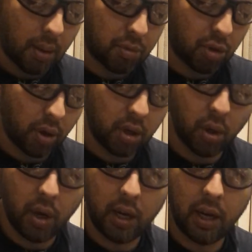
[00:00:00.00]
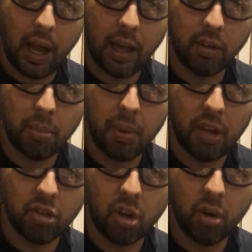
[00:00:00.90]
So I'm going to go ahead and add the
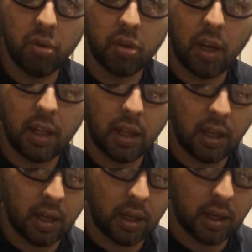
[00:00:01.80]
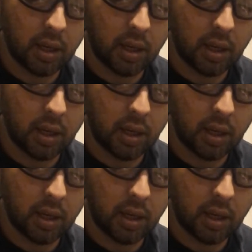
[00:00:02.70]
base coat, and then